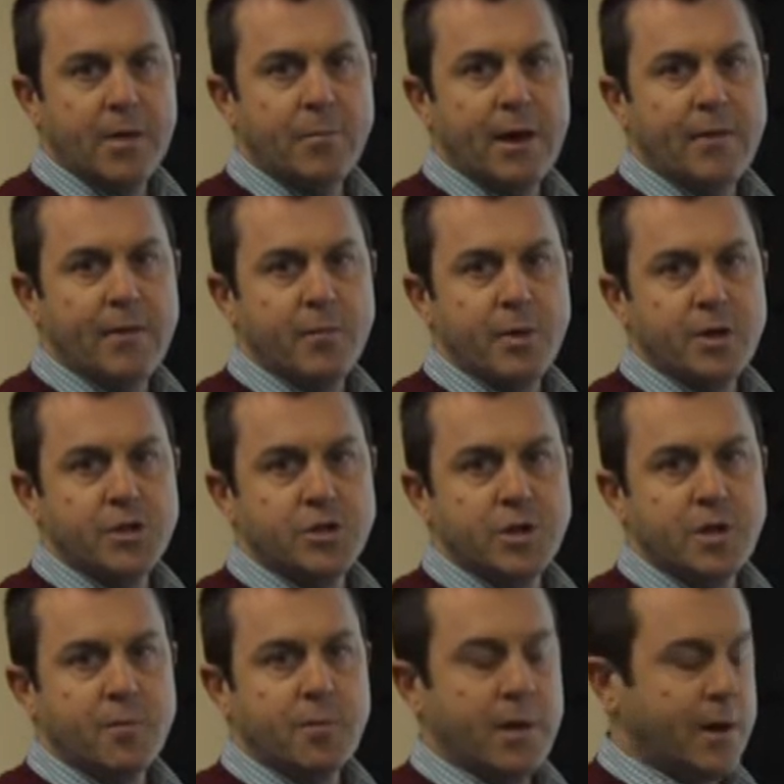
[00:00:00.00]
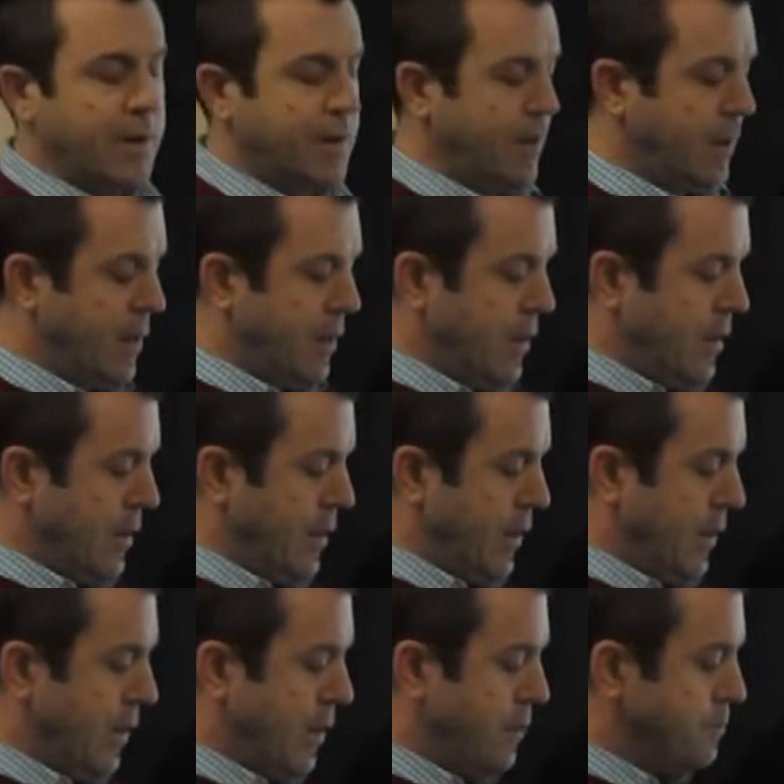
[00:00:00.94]
by the budget committee.
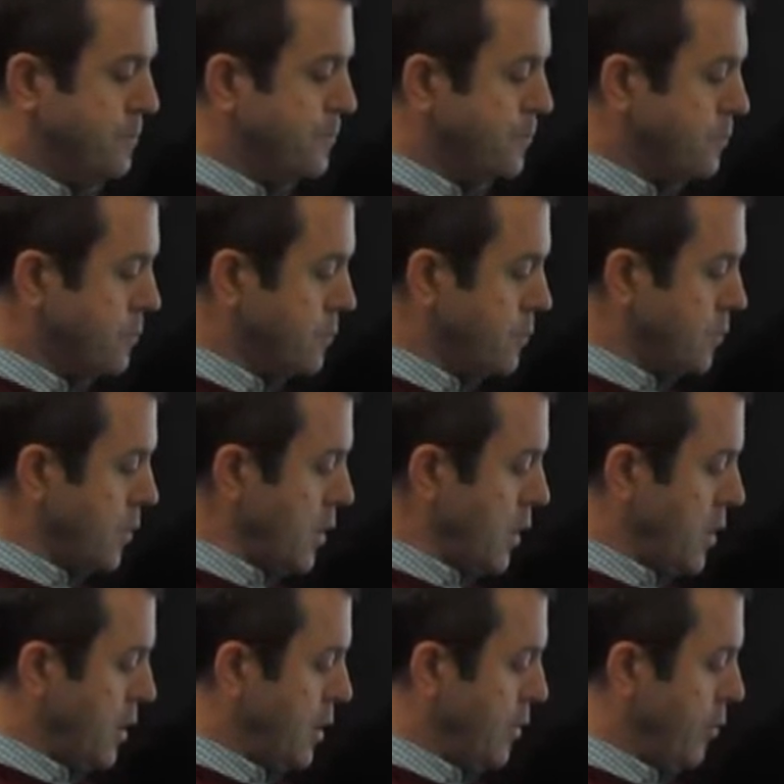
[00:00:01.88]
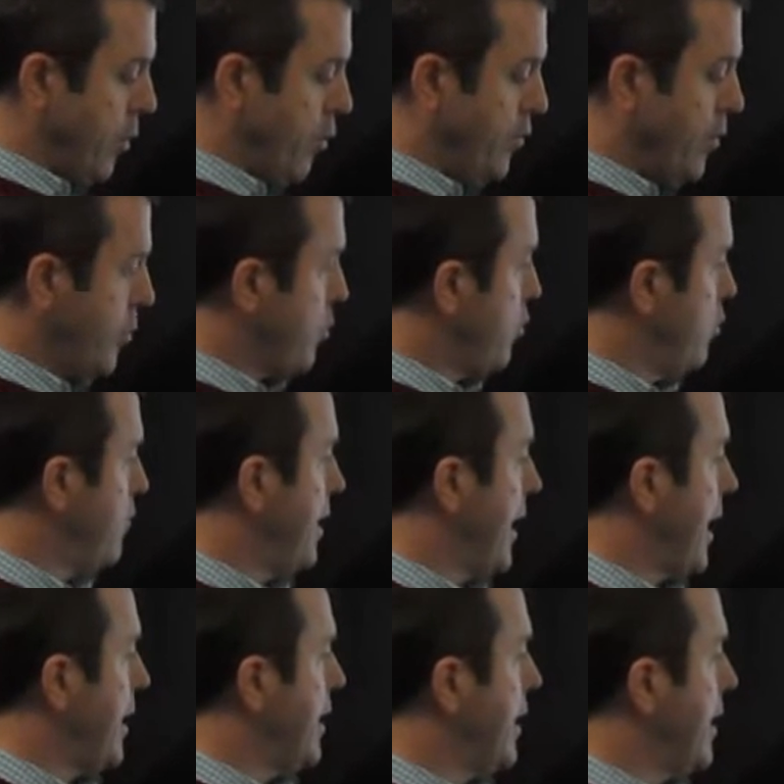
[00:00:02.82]
Both approved
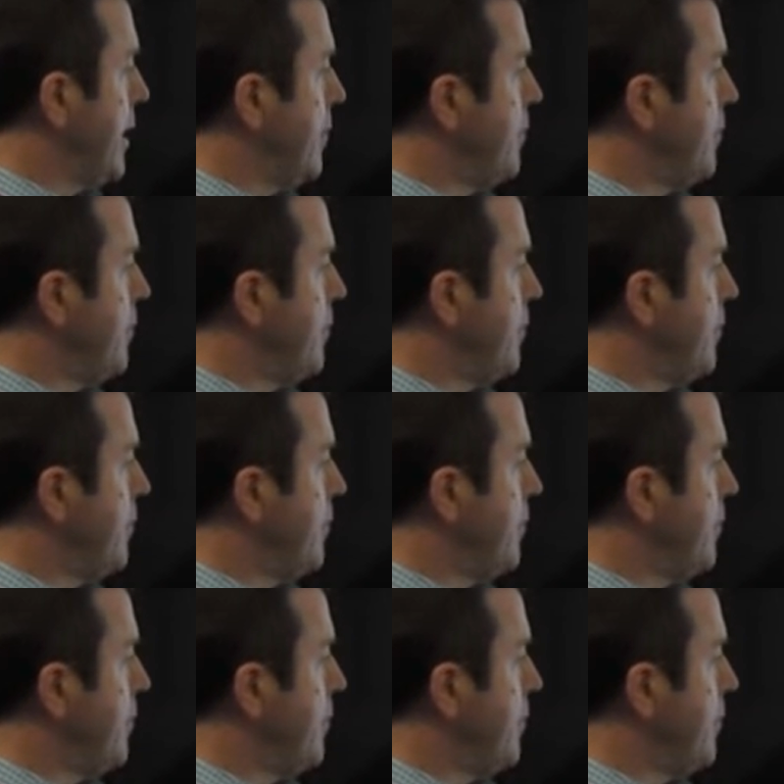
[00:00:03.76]
that.